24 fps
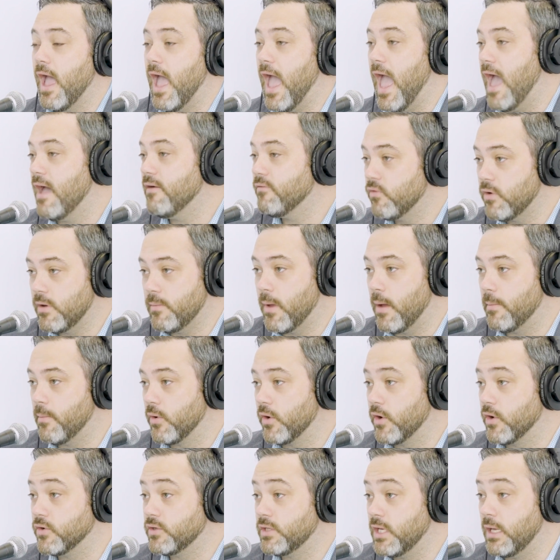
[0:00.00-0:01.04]
Every member
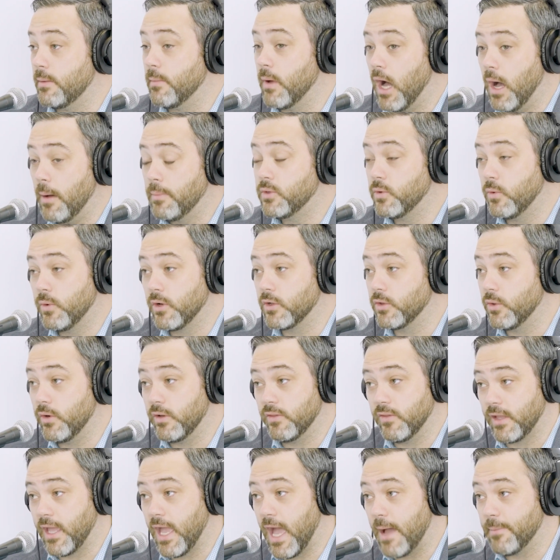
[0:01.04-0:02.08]
of your team, up to including
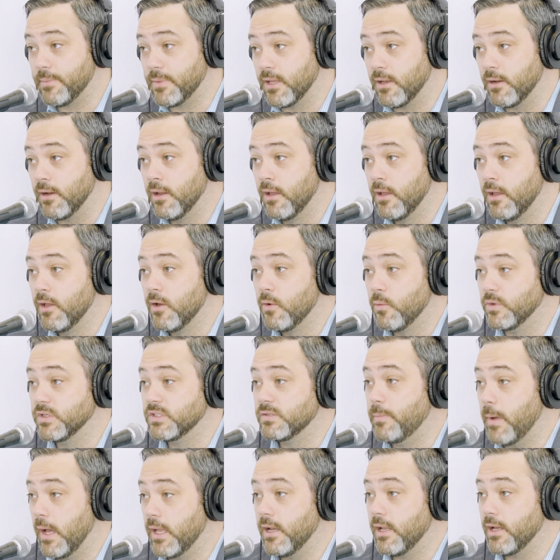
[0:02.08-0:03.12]
the captain, was
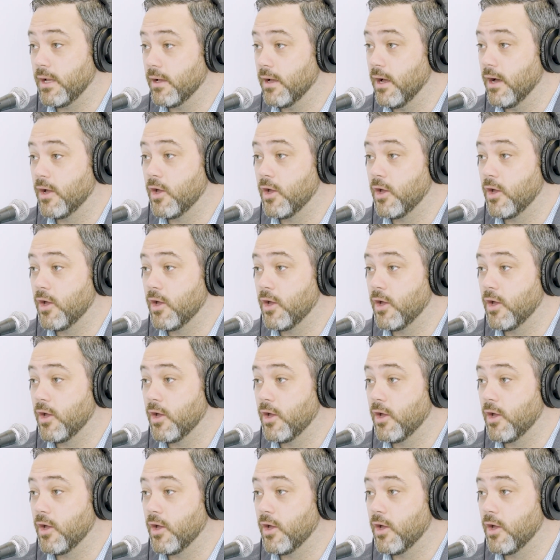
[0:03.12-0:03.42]
spending a